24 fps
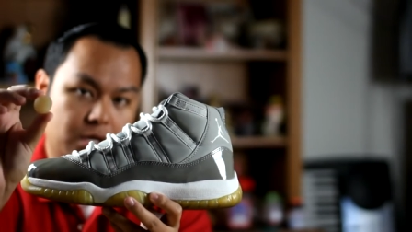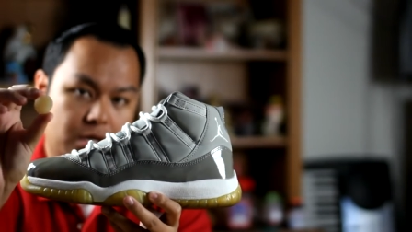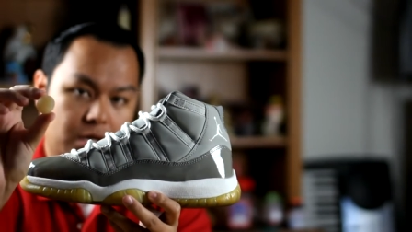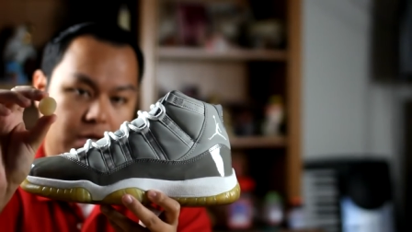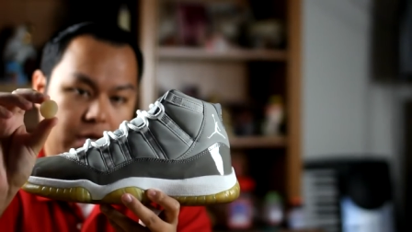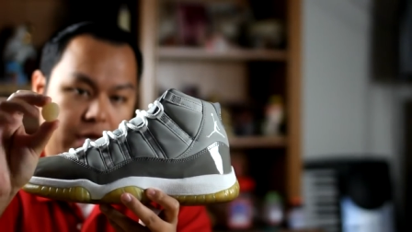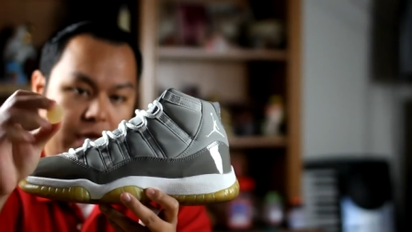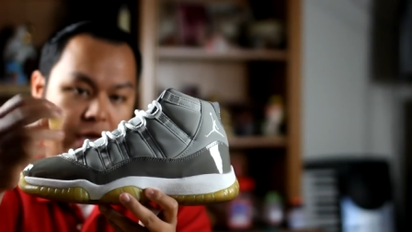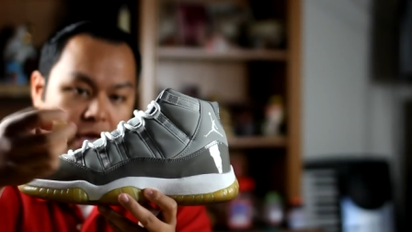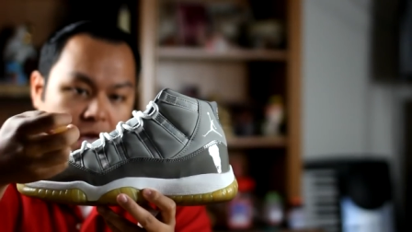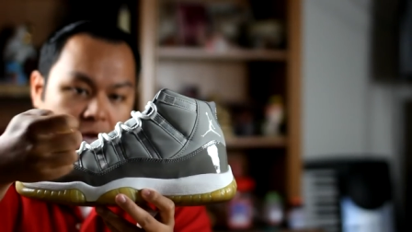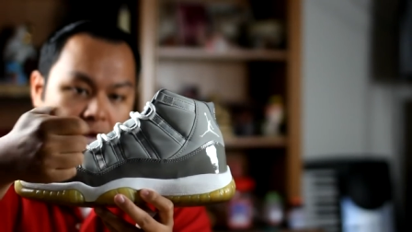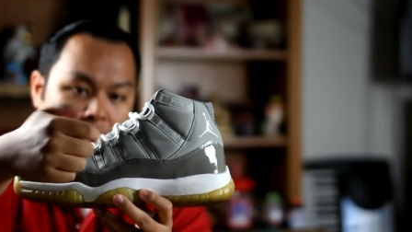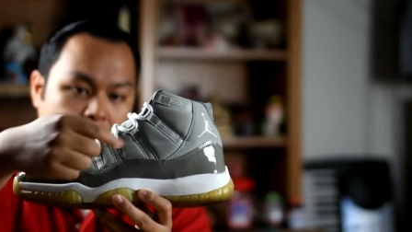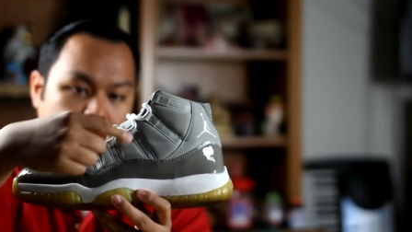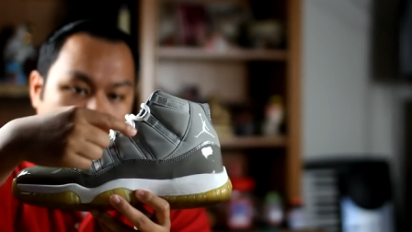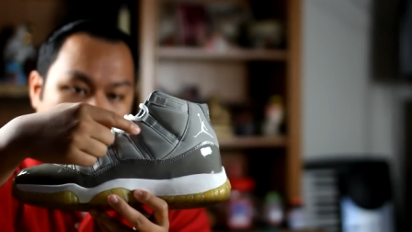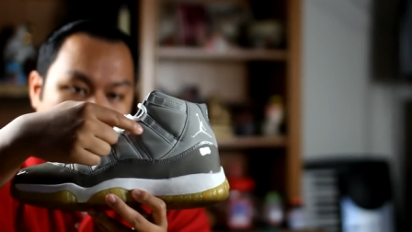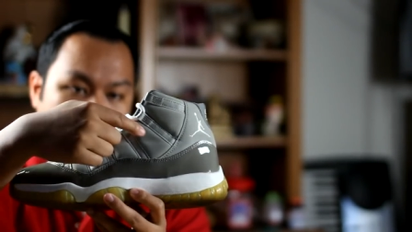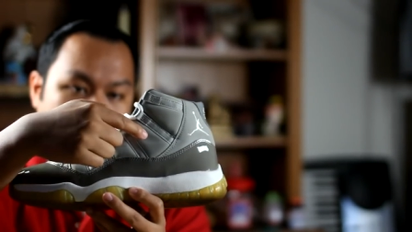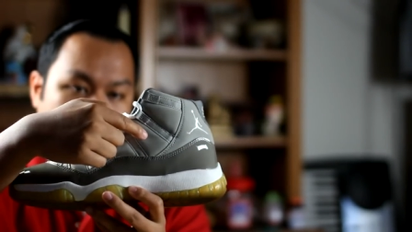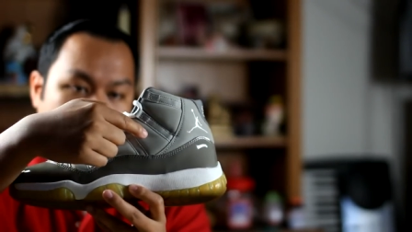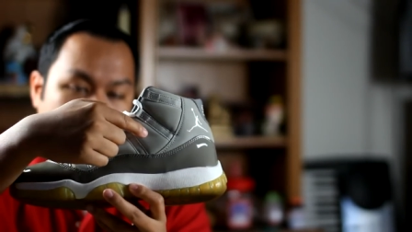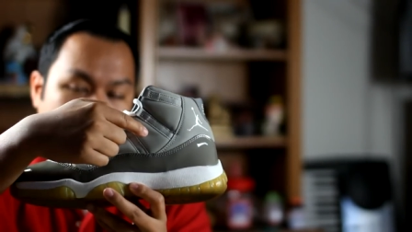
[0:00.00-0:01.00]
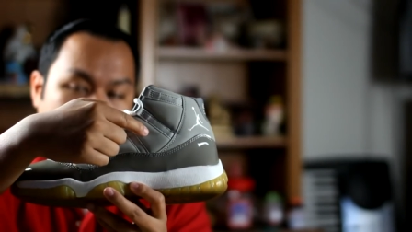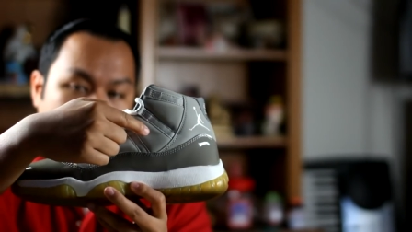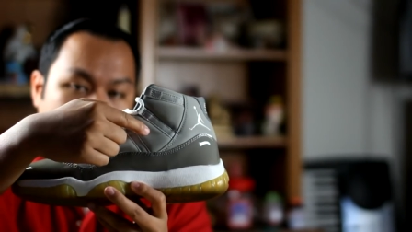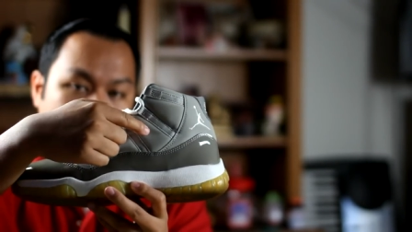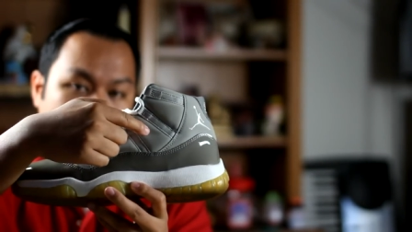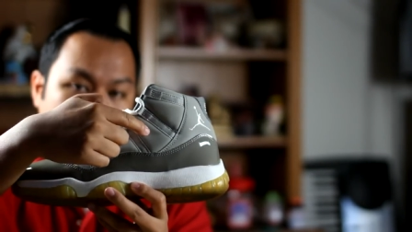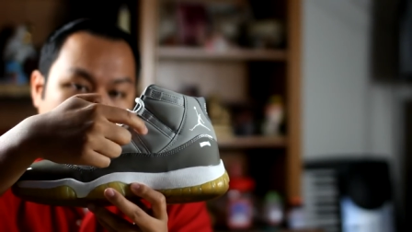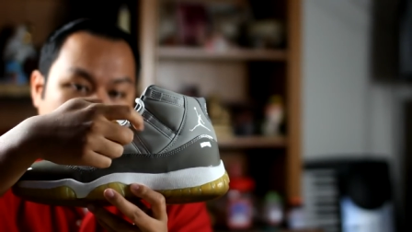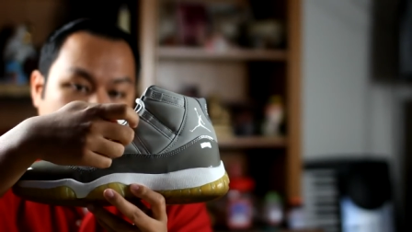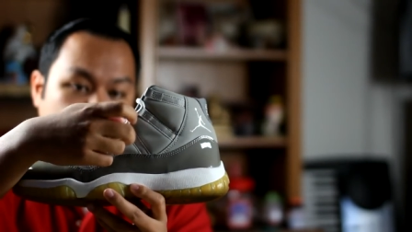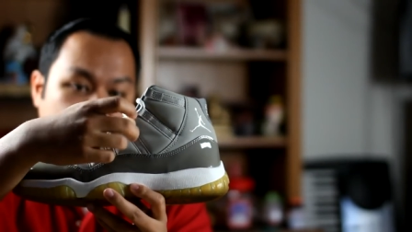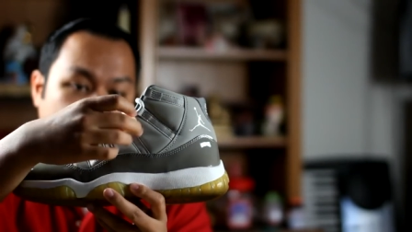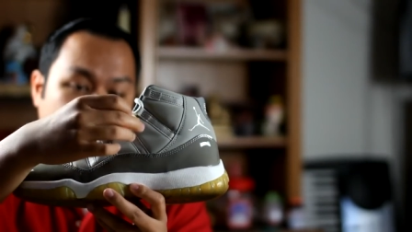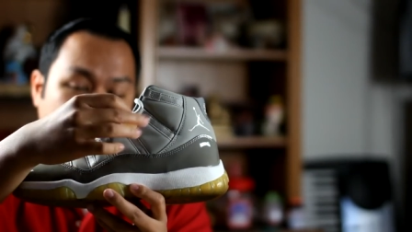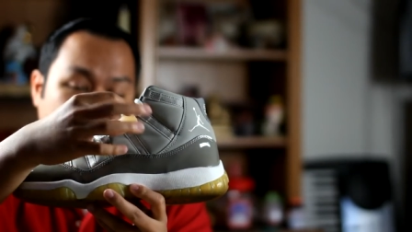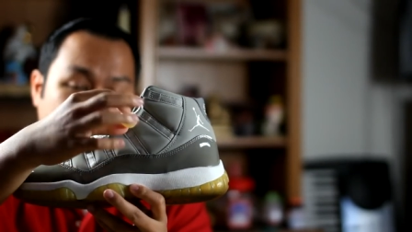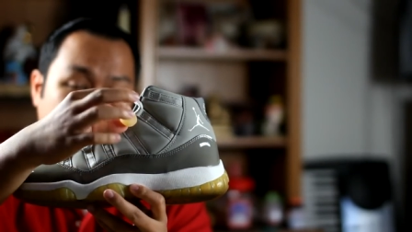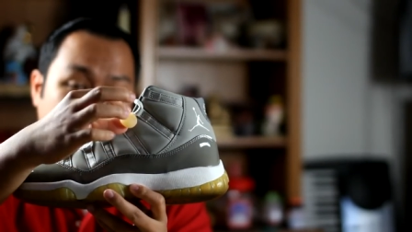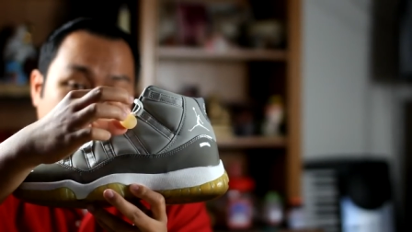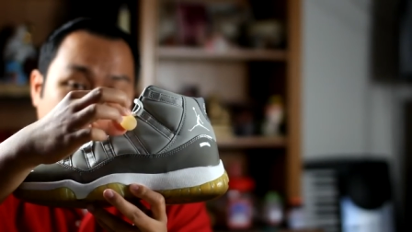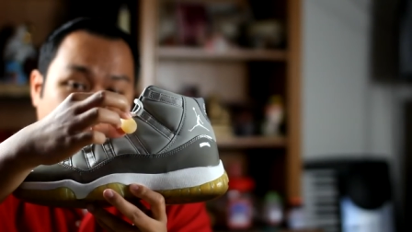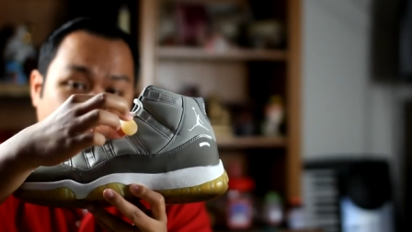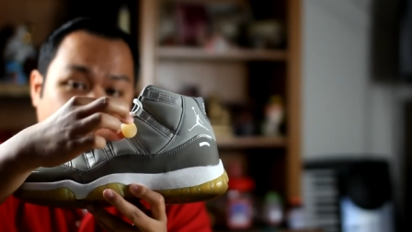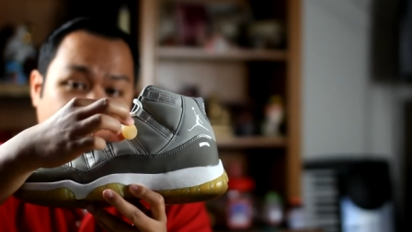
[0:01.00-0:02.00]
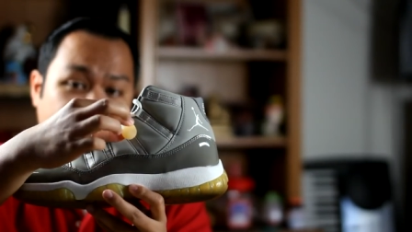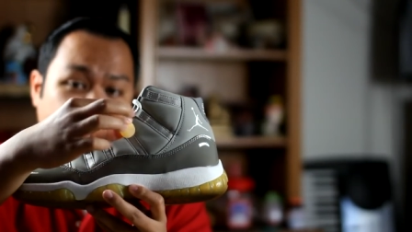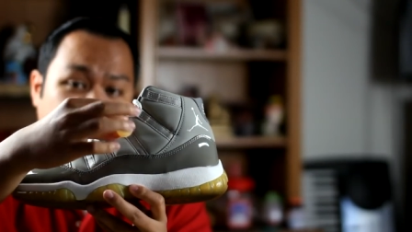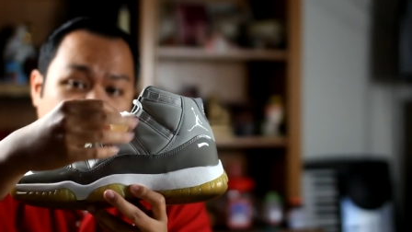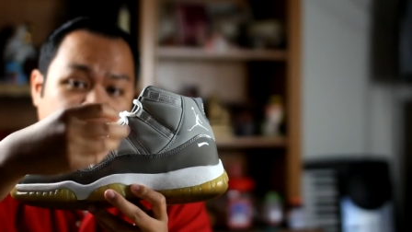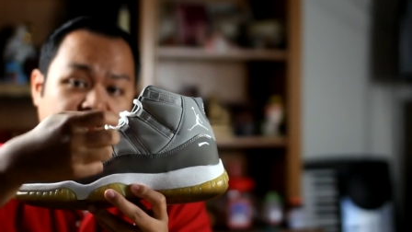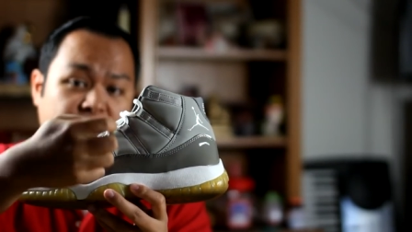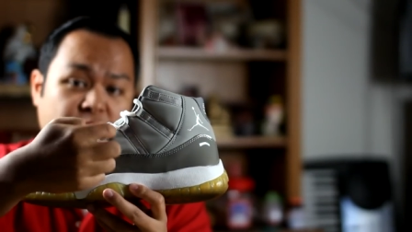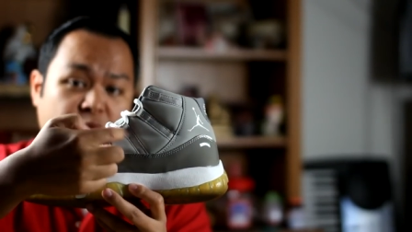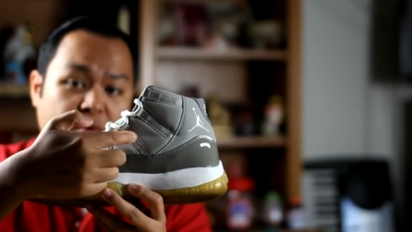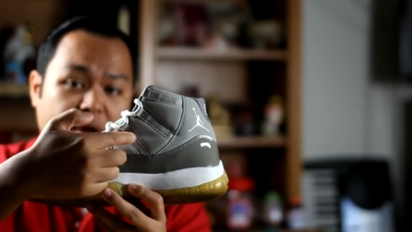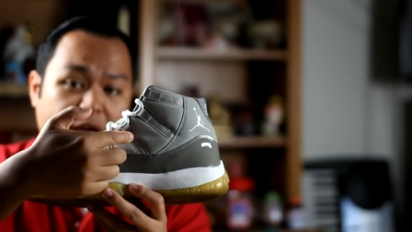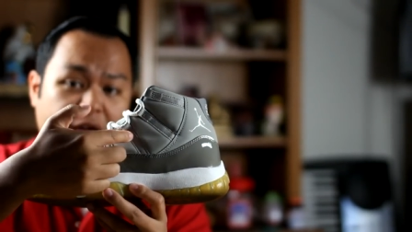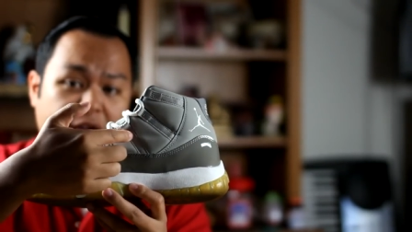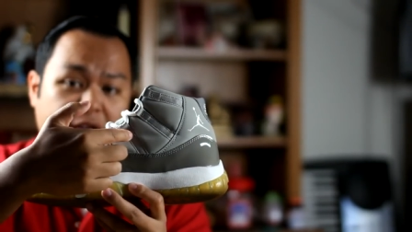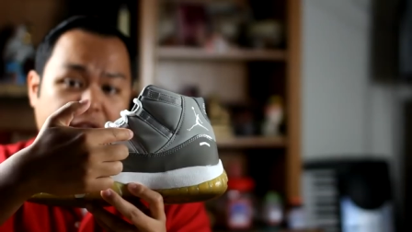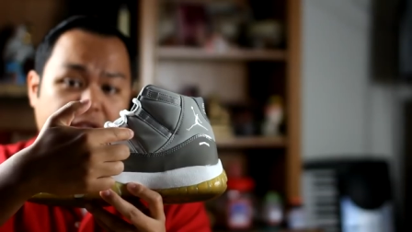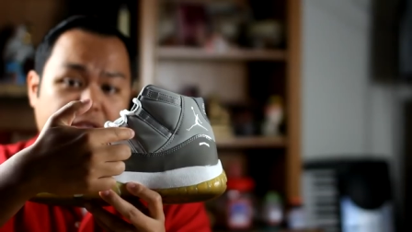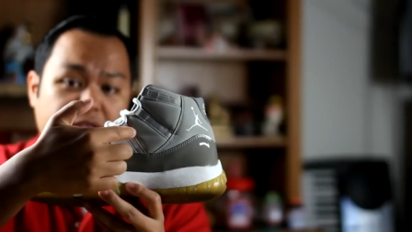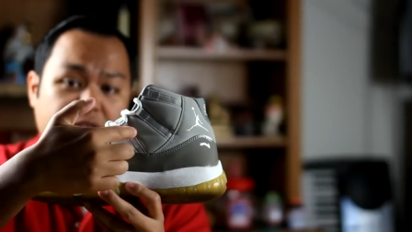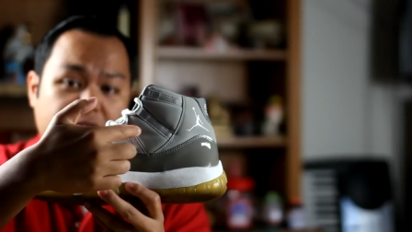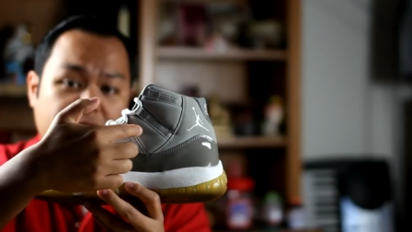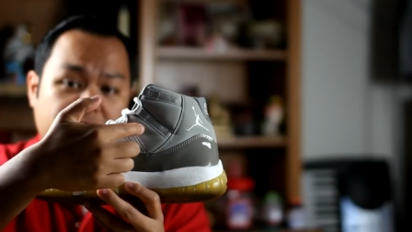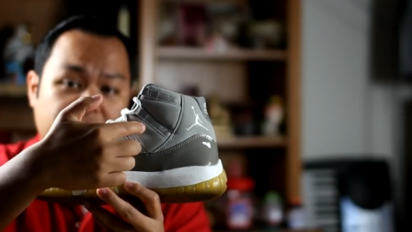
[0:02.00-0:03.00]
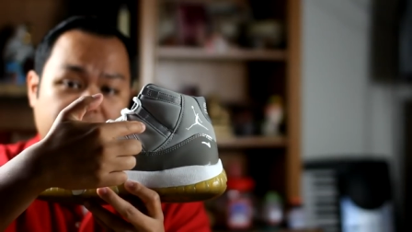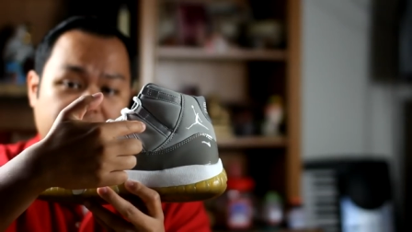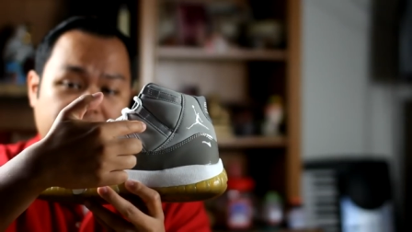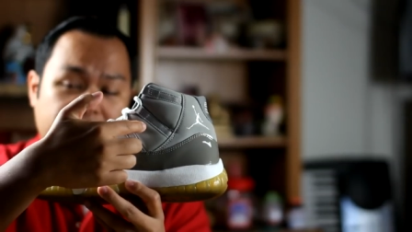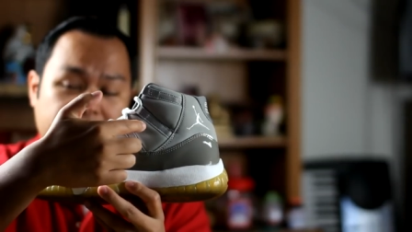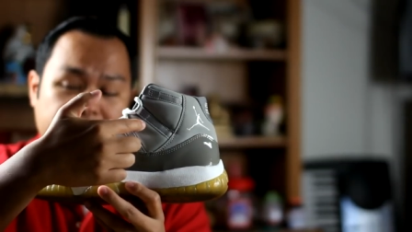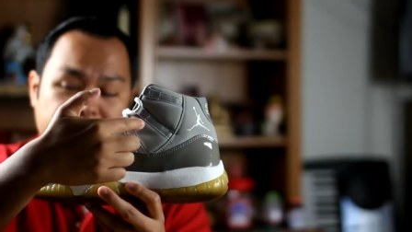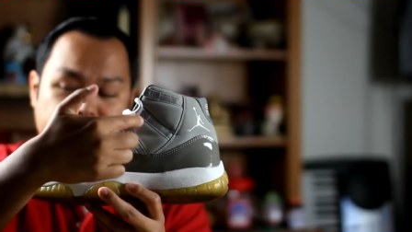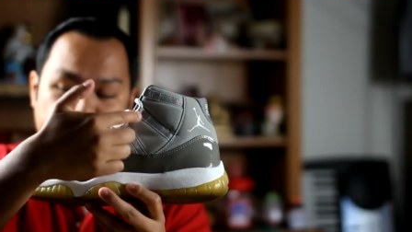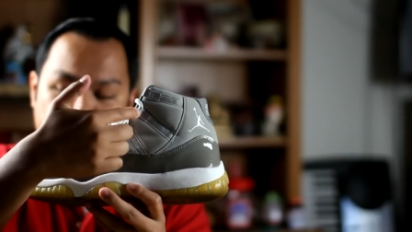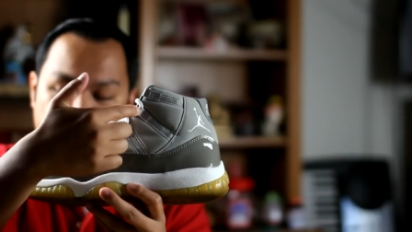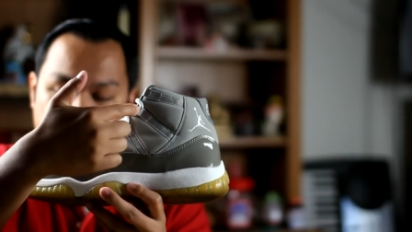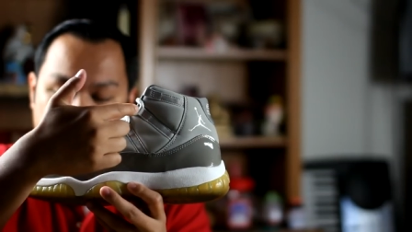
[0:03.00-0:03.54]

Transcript: and gently clean away the